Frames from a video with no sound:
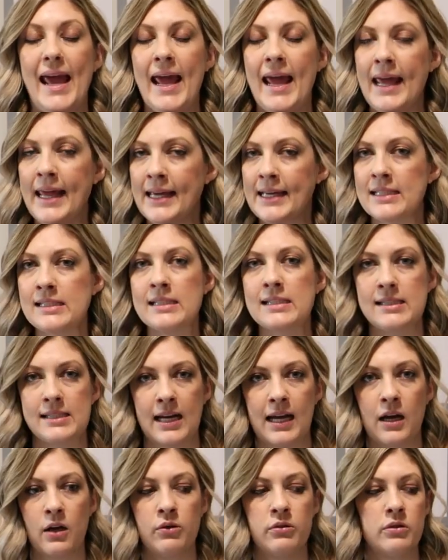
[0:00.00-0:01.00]
hands
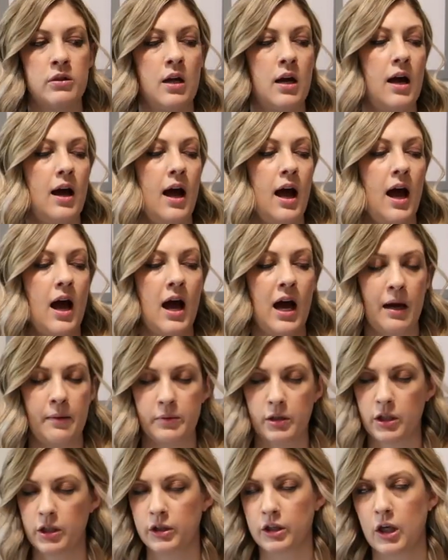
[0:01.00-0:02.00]
down, I'm
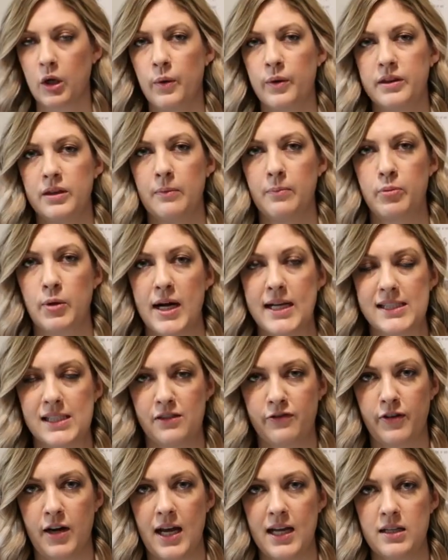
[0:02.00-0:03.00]
gonna go with the
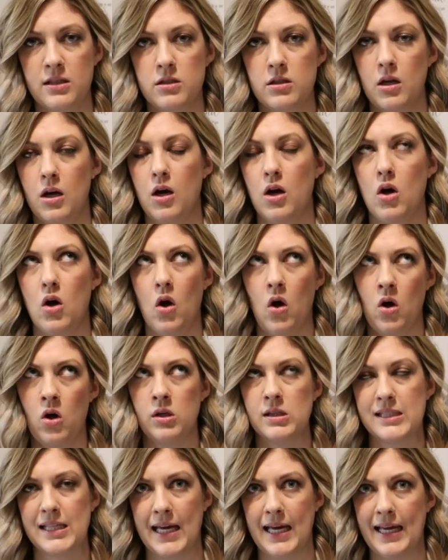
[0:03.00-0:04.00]
Brestfriend
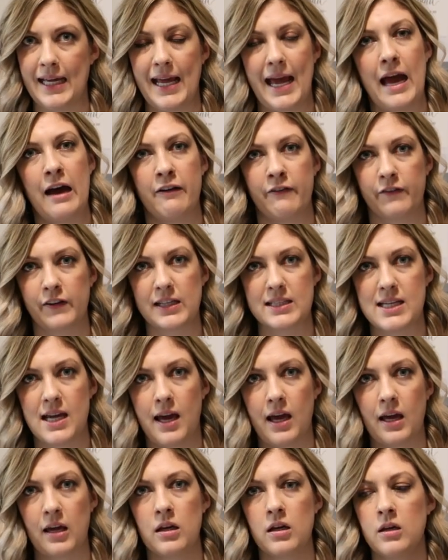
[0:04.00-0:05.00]
all day, every
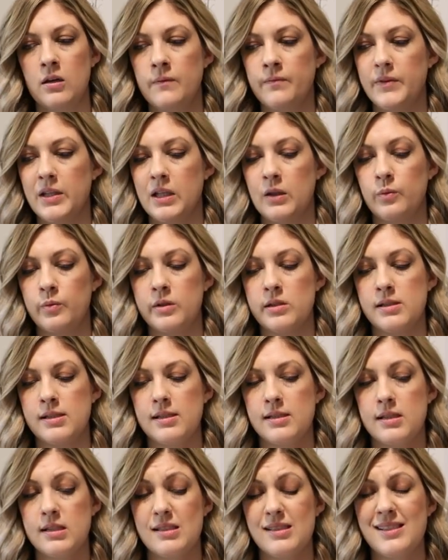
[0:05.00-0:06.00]
day. It was
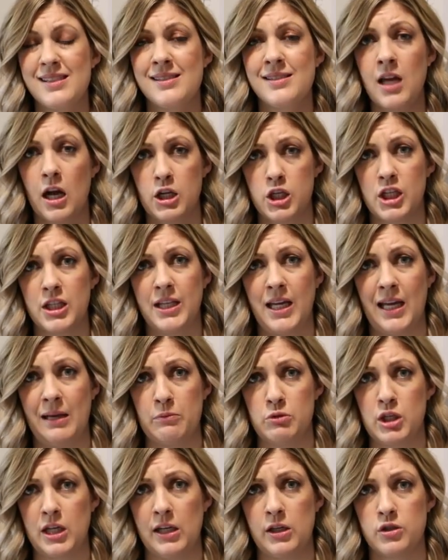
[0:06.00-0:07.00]
such a
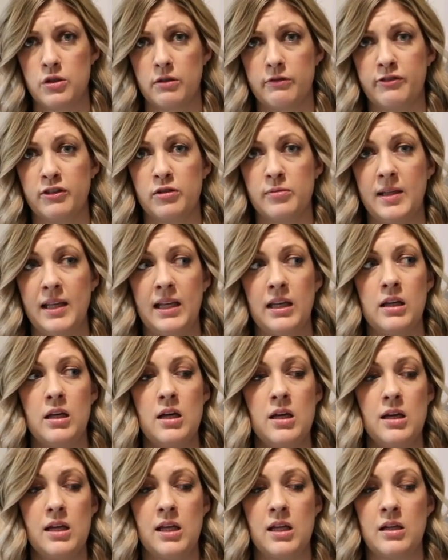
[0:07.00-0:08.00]
game changer for me.
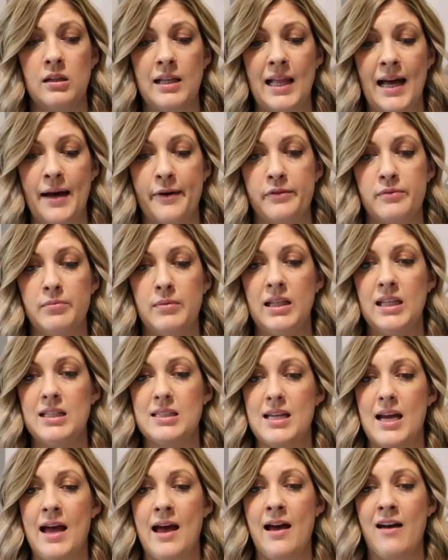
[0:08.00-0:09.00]
It allowed me
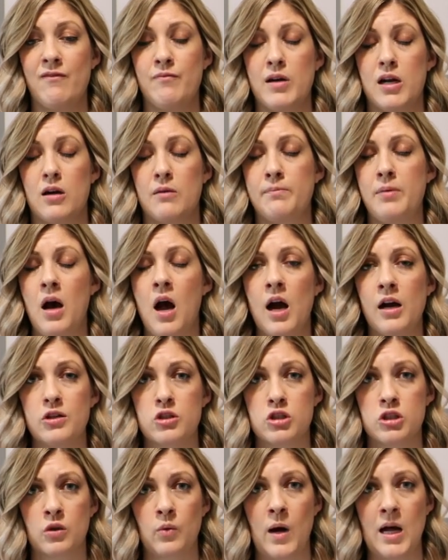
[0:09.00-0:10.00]
to have better
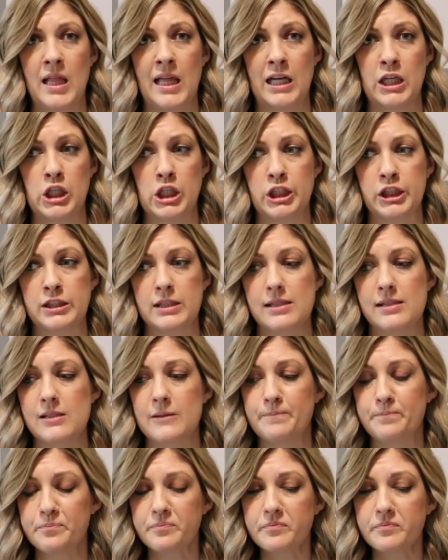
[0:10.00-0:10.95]
posture while I nursed.